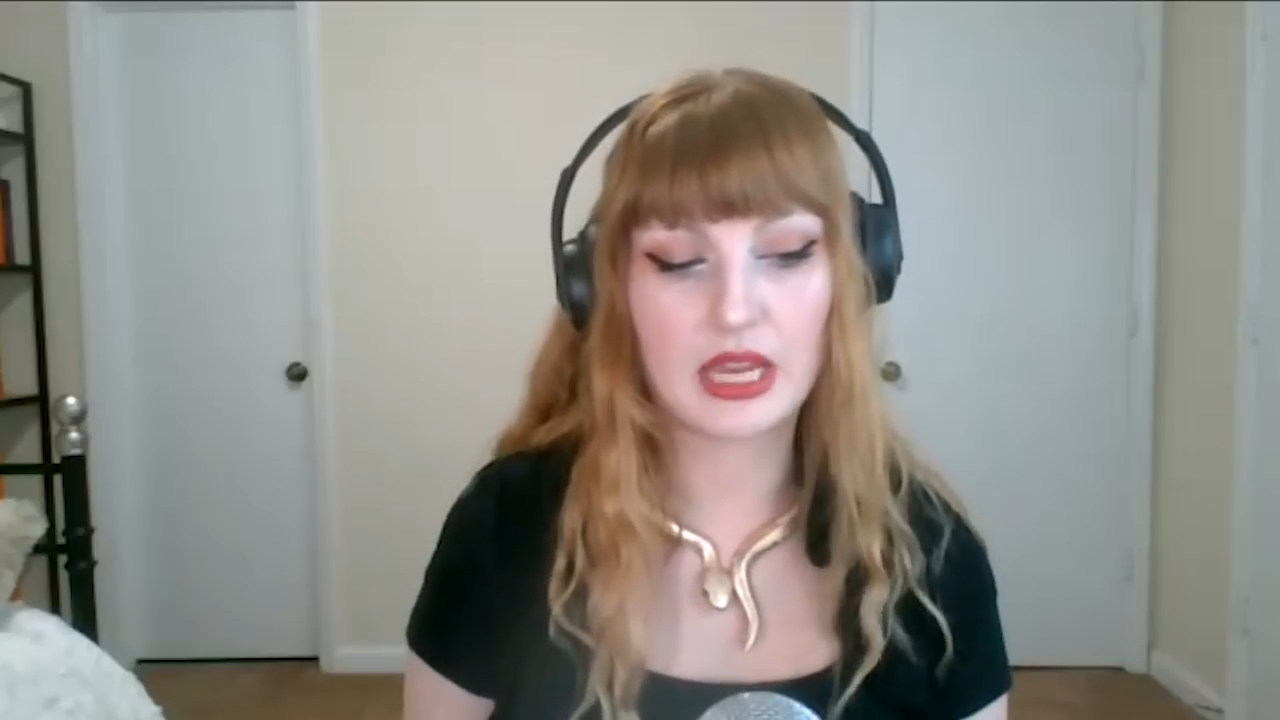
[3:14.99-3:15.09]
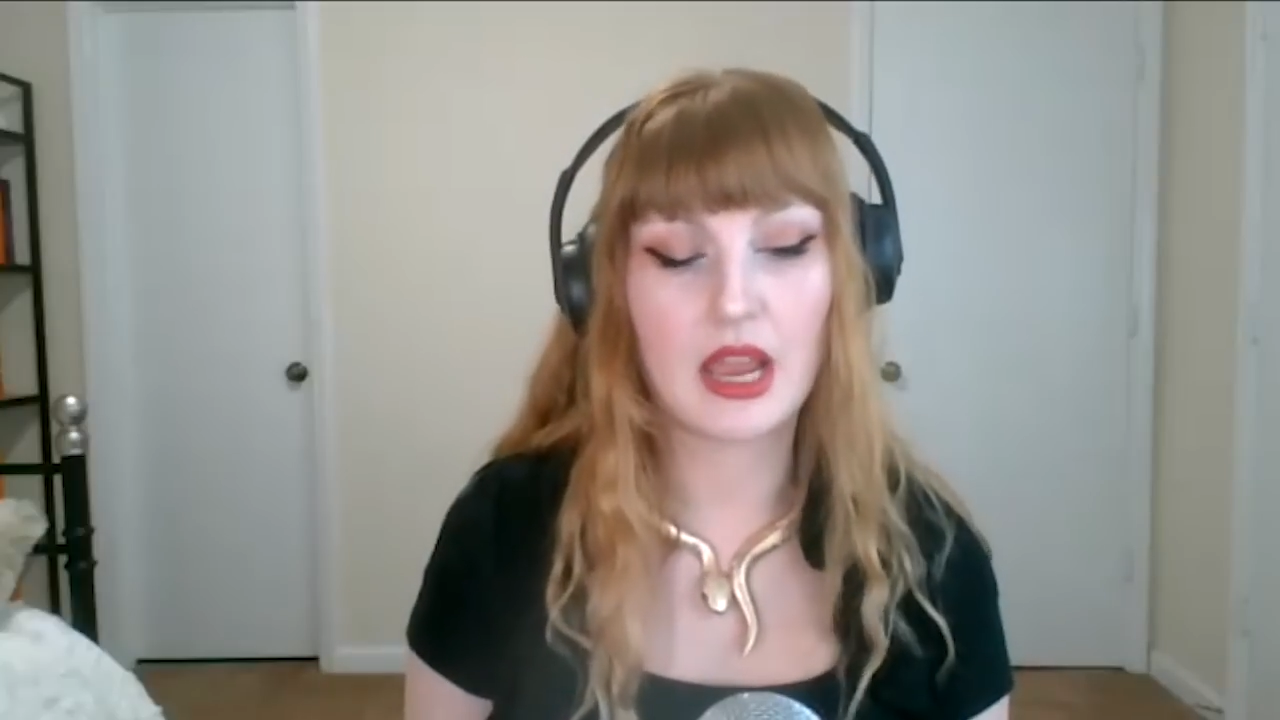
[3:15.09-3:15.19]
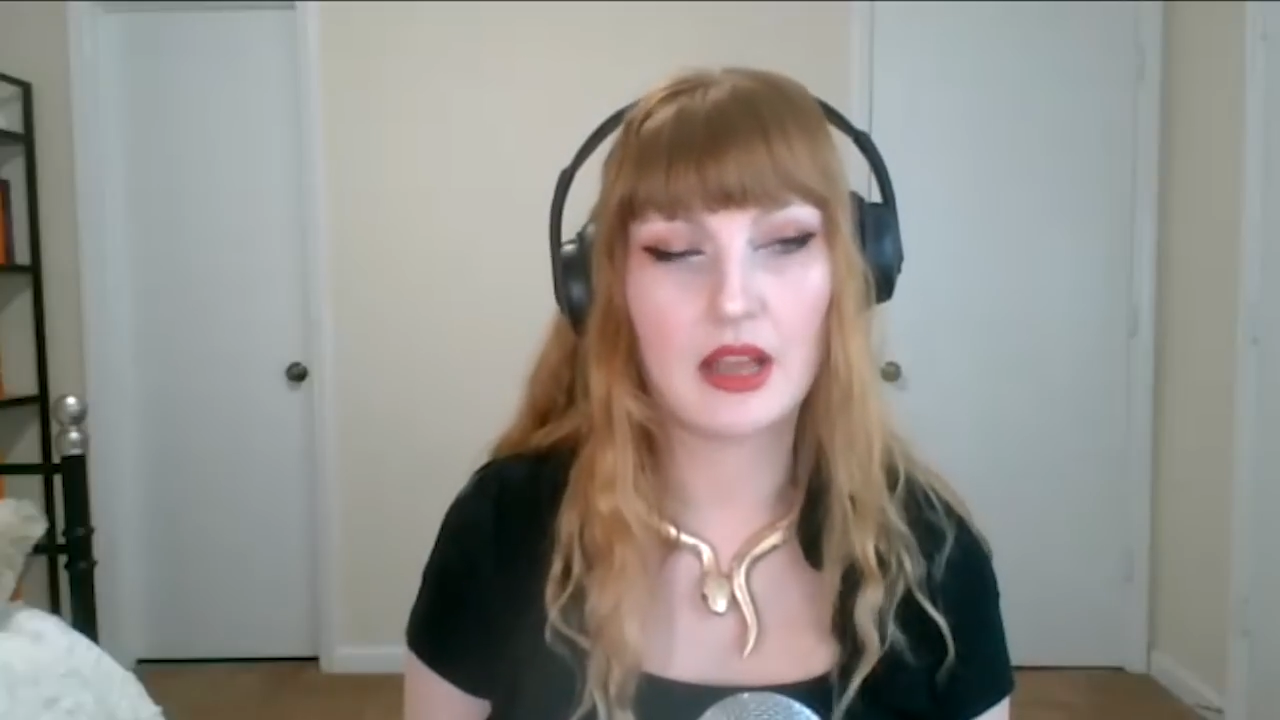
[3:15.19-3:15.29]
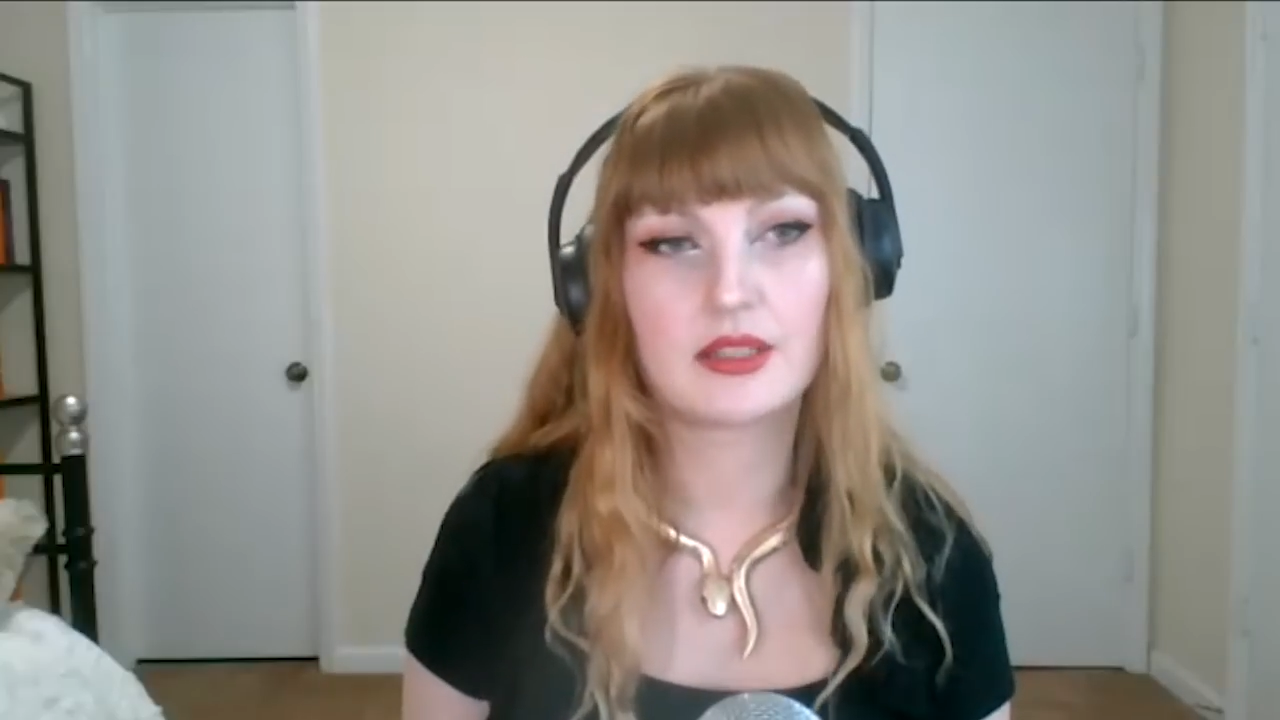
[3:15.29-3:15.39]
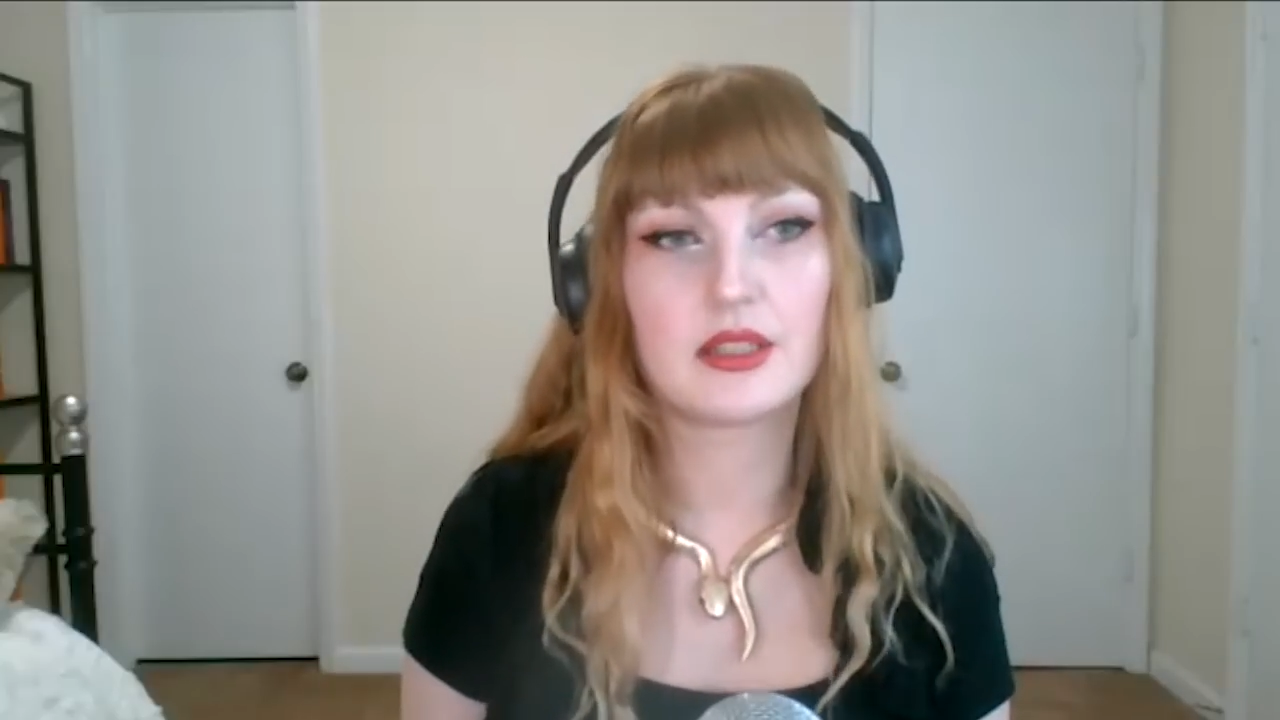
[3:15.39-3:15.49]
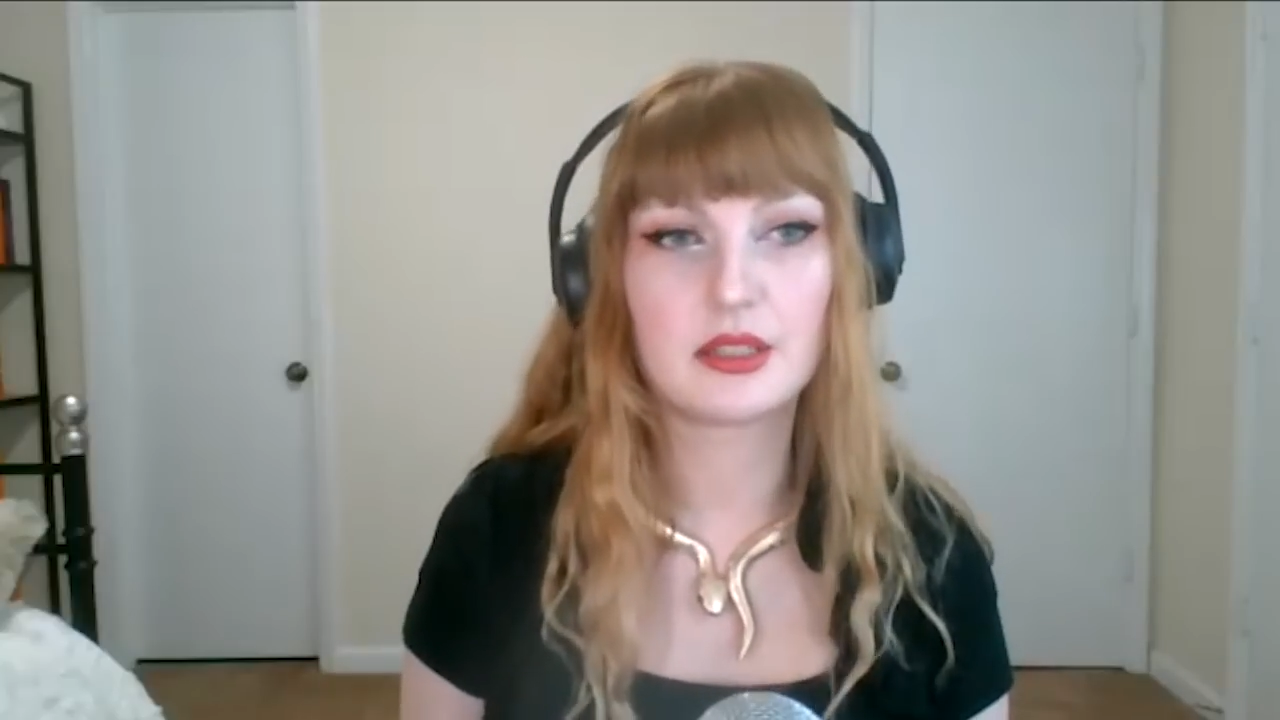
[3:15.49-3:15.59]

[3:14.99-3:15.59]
texts,